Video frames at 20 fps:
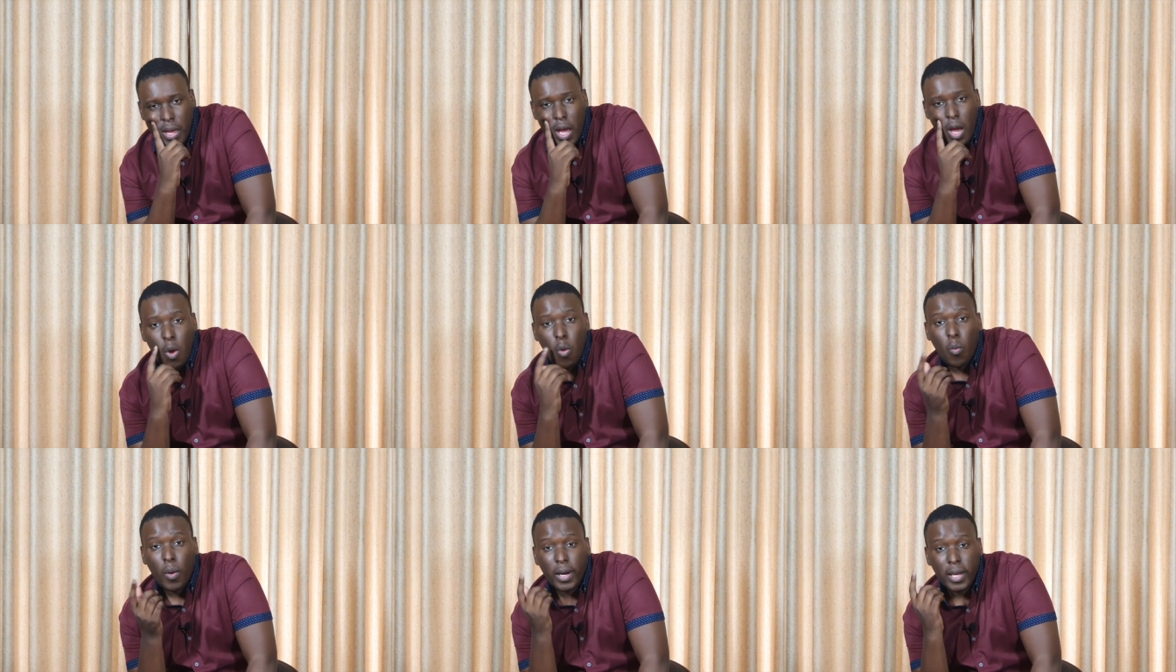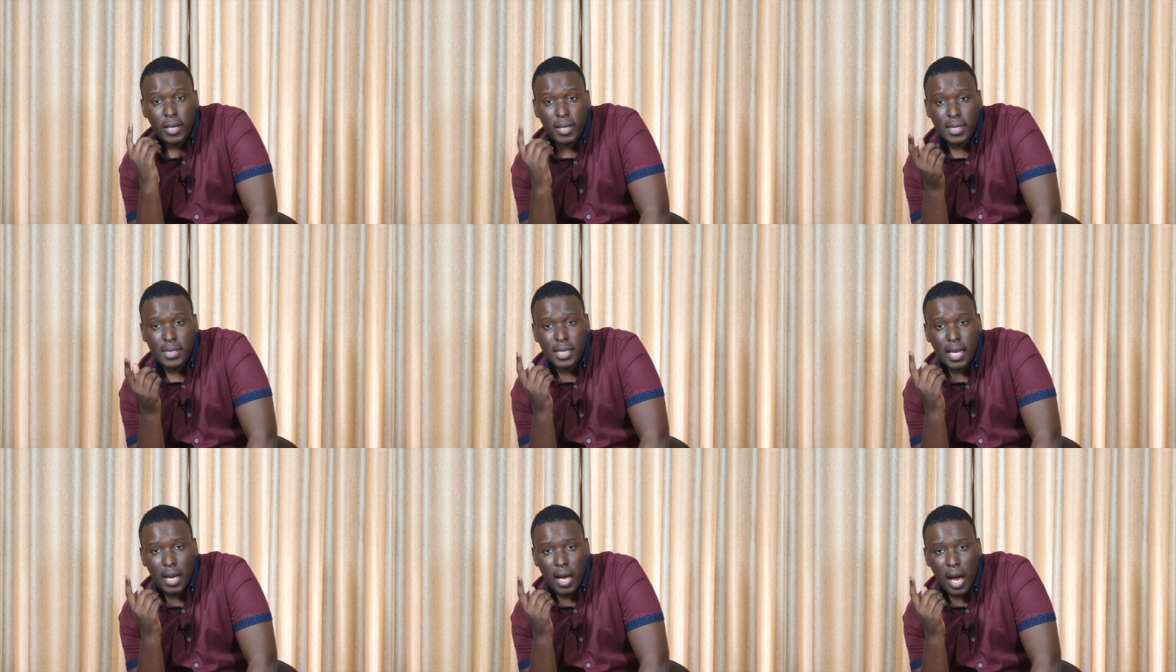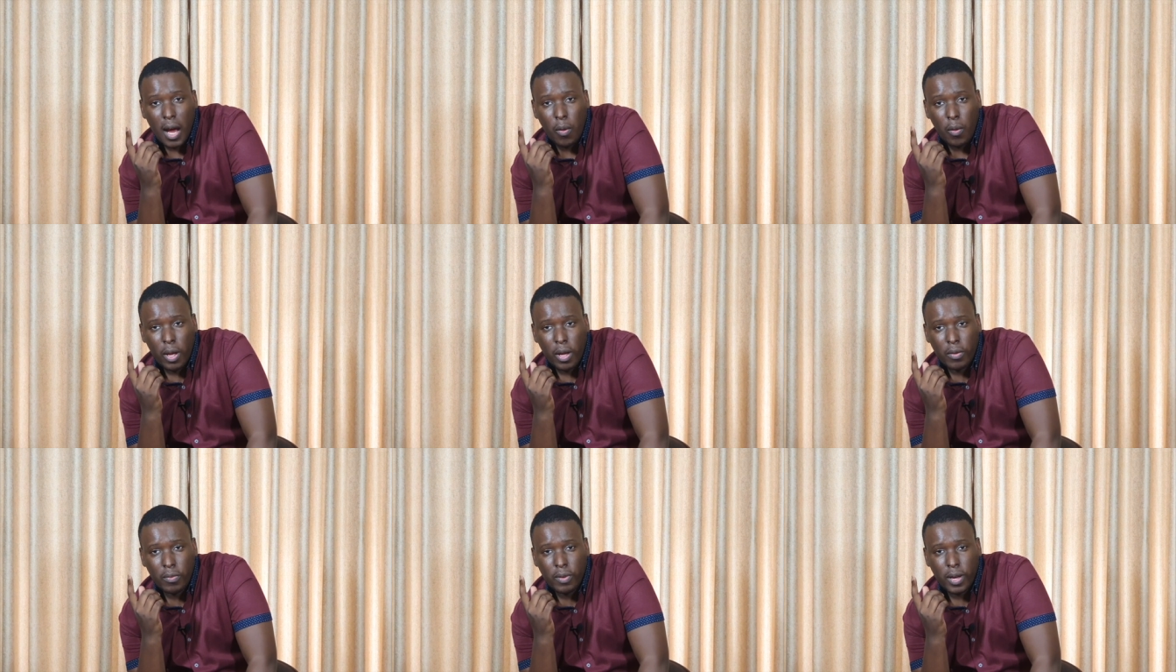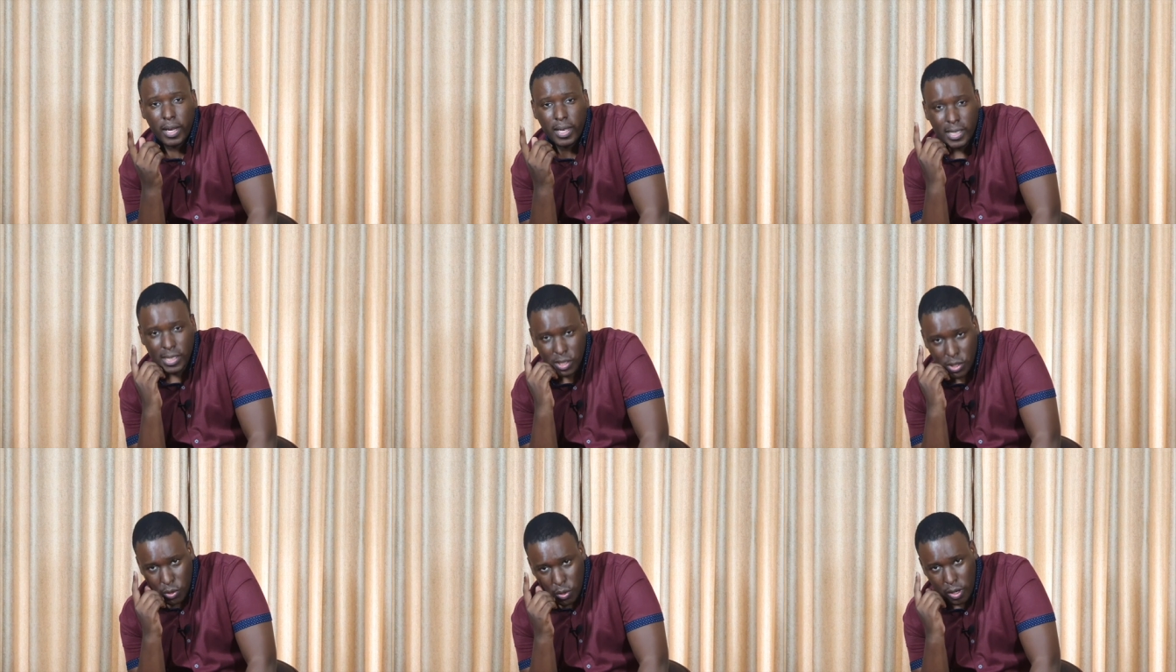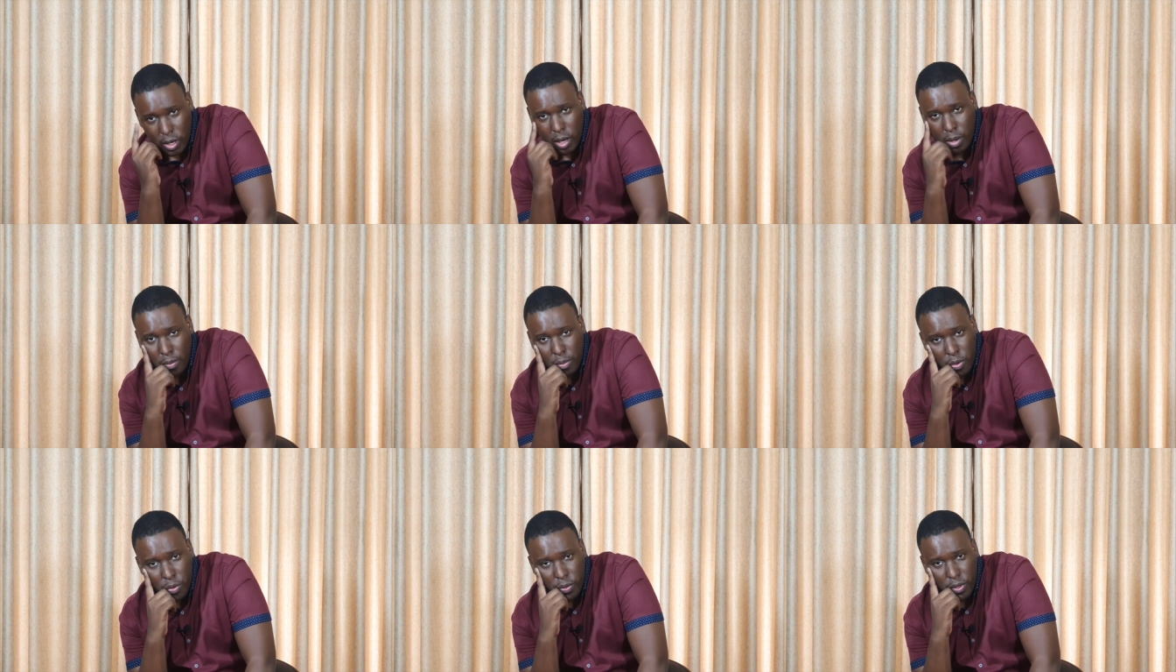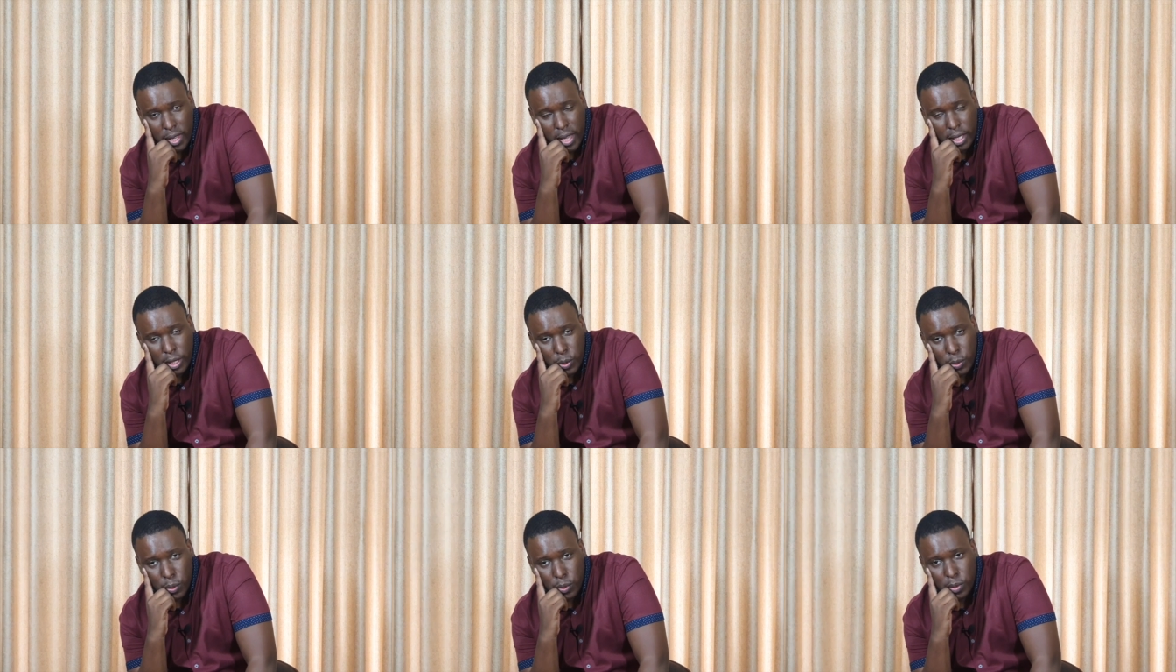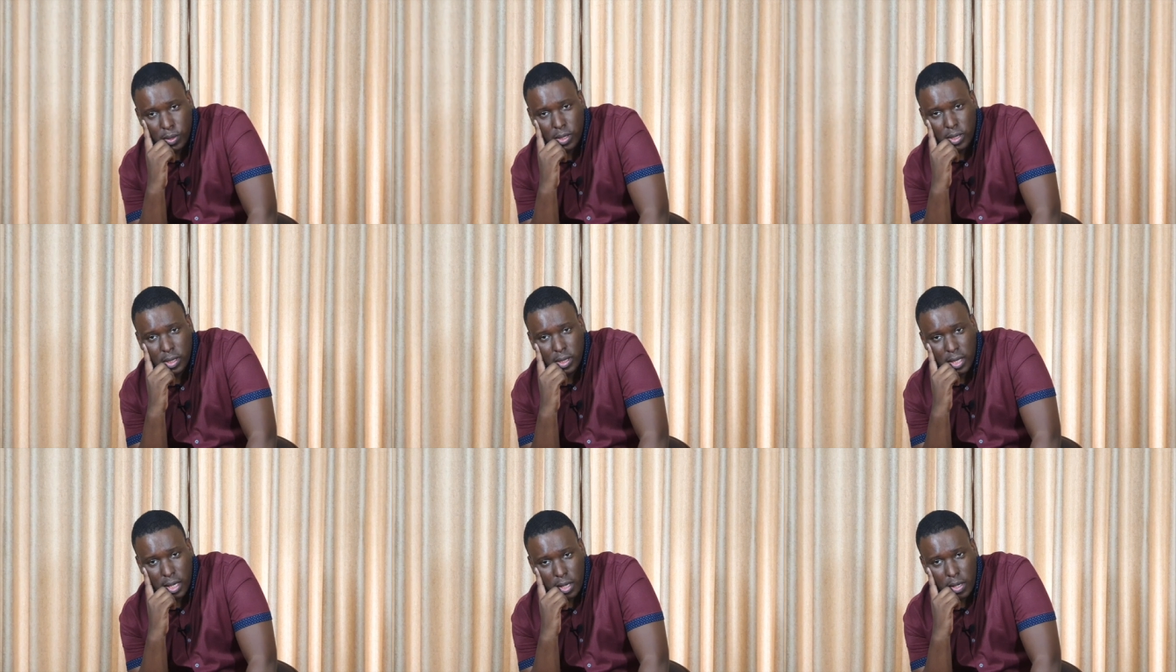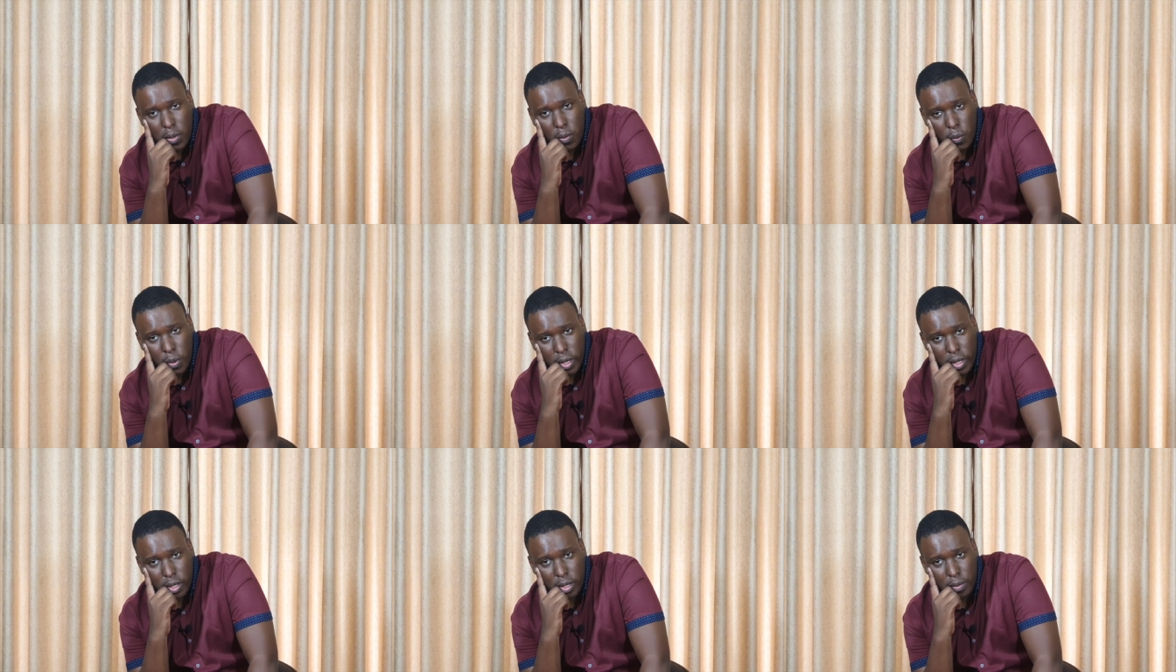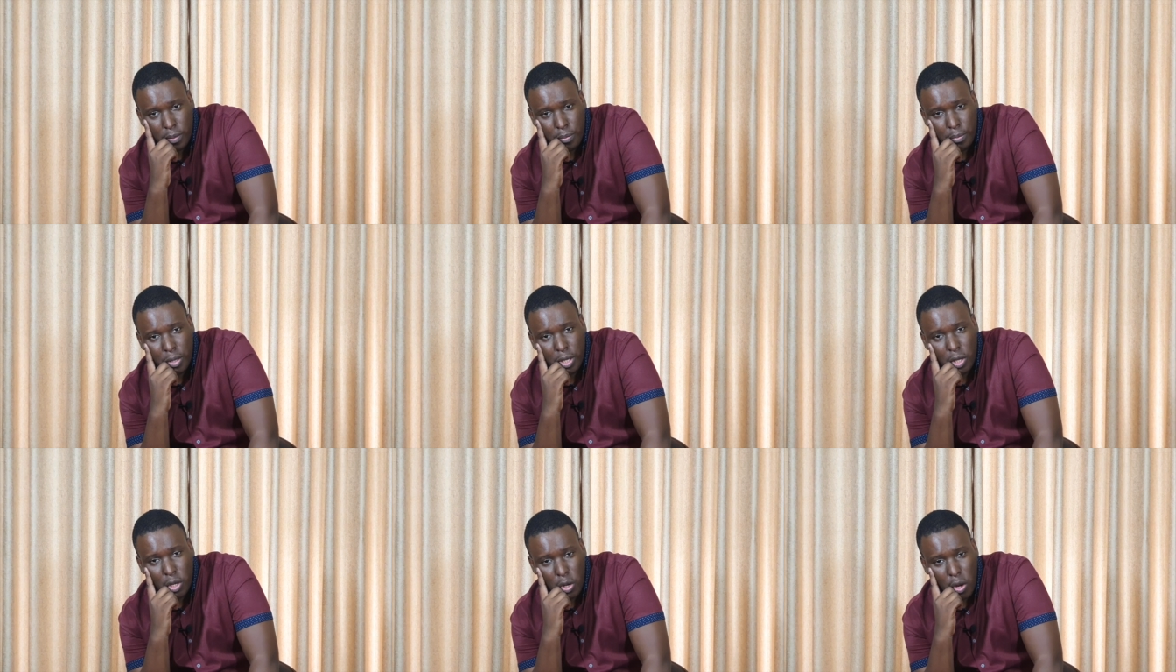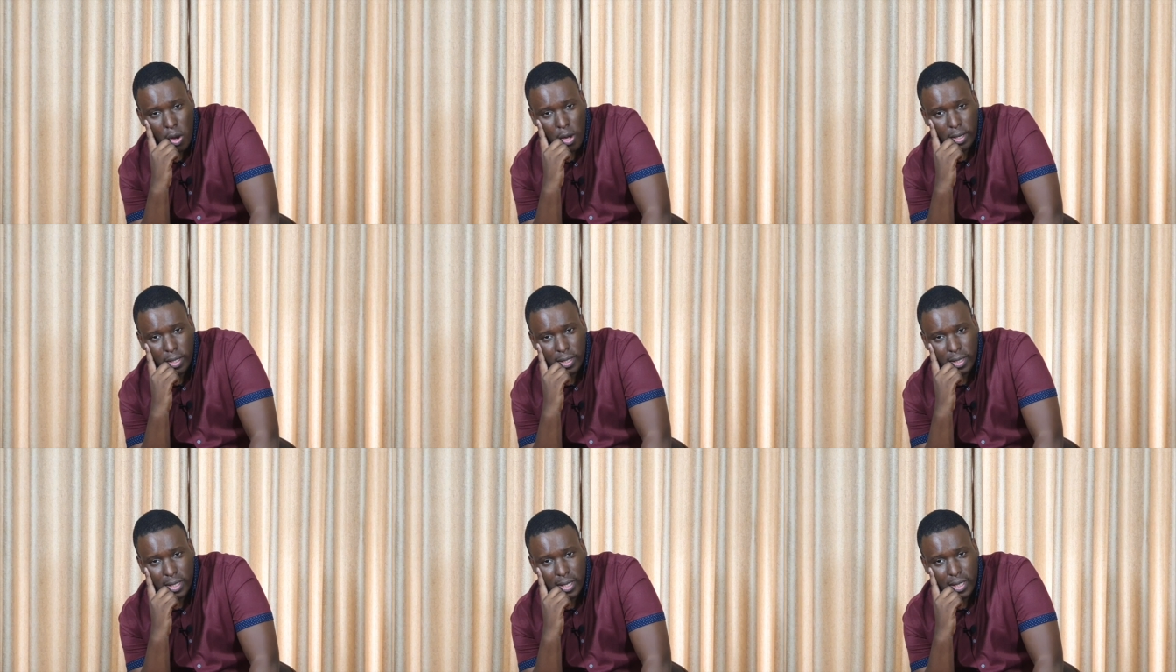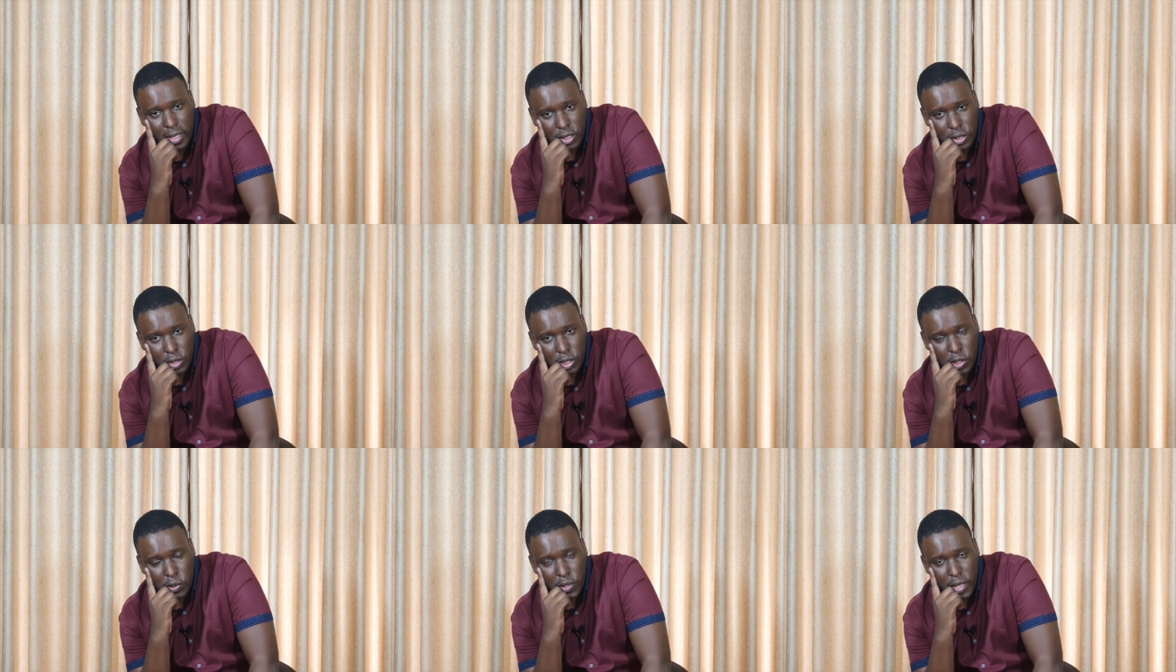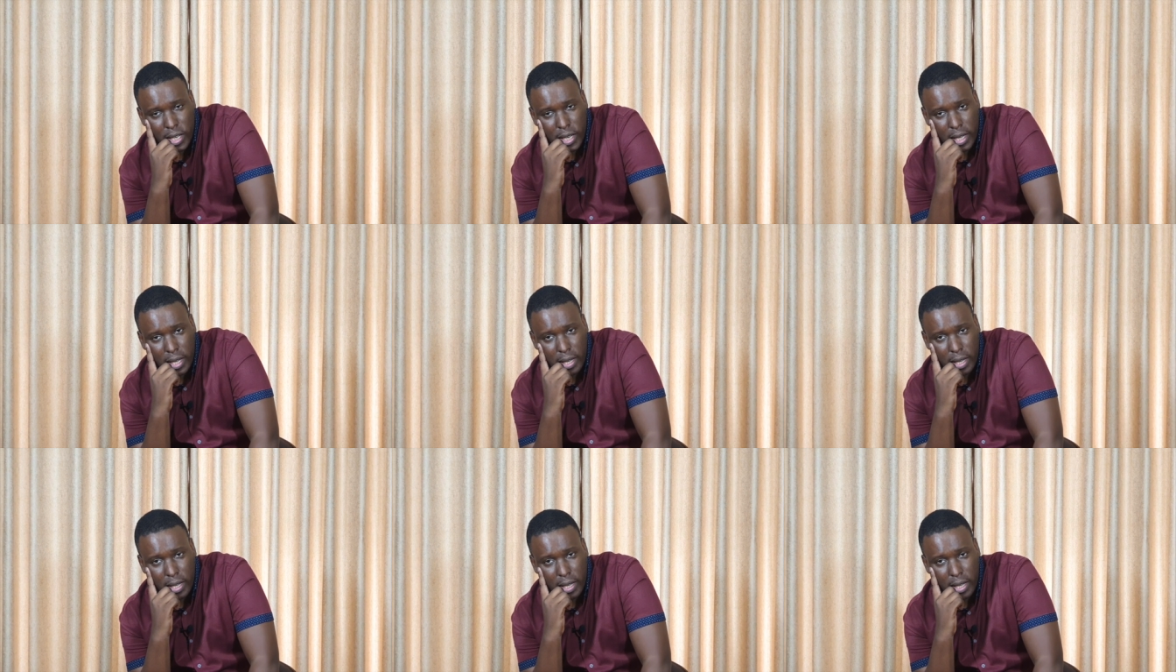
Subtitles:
What it is, however, is not a movie that you'll stick with beyond the initial screening.